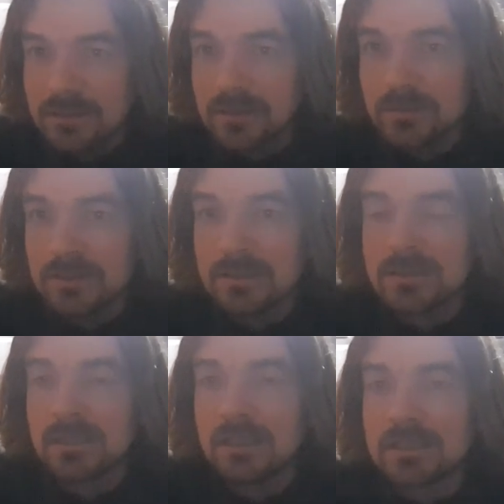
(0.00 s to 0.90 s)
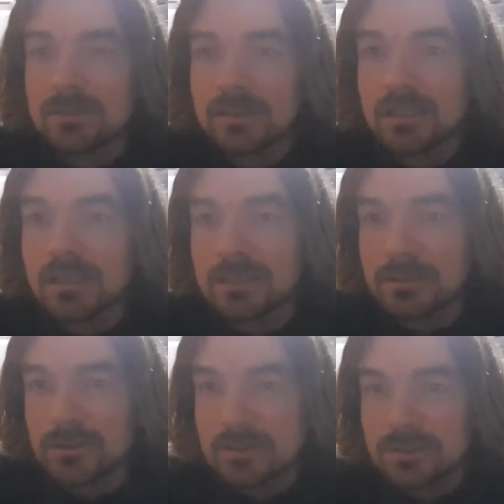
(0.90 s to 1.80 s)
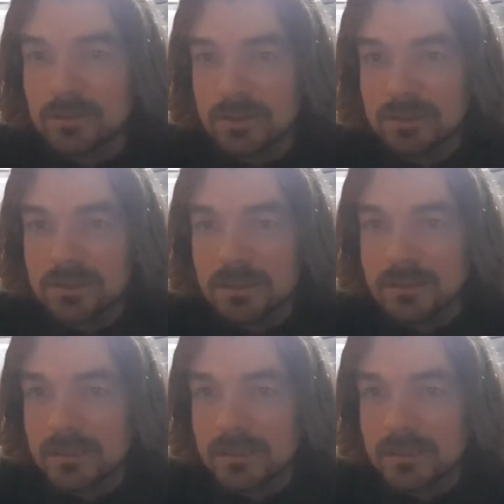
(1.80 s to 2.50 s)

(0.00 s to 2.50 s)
I'd just take to it like a duck to water.